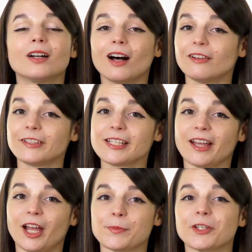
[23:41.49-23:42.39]

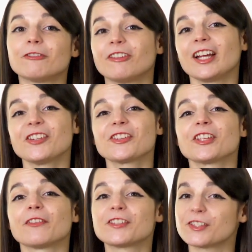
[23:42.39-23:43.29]
Oftentimes, you'll find
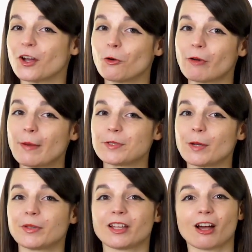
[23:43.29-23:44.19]
yourself so wrapped up
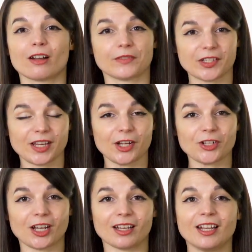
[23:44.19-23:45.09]
in the
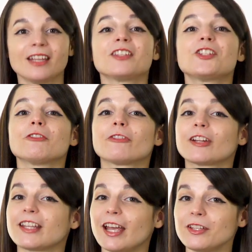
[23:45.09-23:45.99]
conversation that you
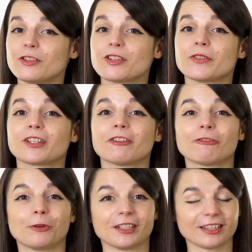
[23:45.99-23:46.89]
forget you're using a
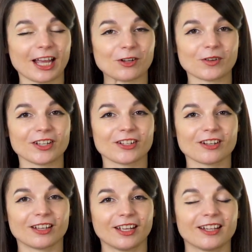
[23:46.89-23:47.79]
foreign language.
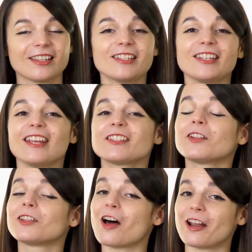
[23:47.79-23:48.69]
This takes a
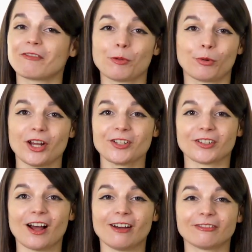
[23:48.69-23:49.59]
lot of the pressure
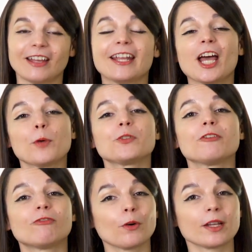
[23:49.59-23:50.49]
off and helps you
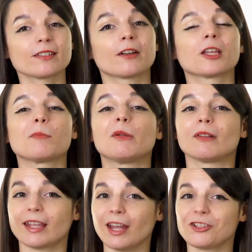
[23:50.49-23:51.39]
focus on
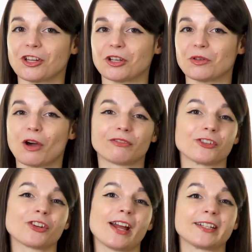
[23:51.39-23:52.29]
communication over
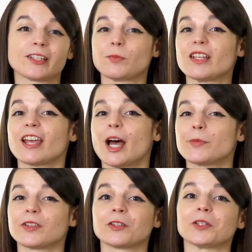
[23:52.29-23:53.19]
trying to speak
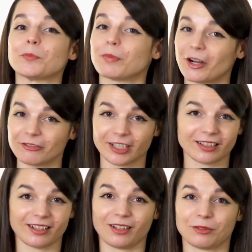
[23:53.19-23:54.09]
absolutely perfectly.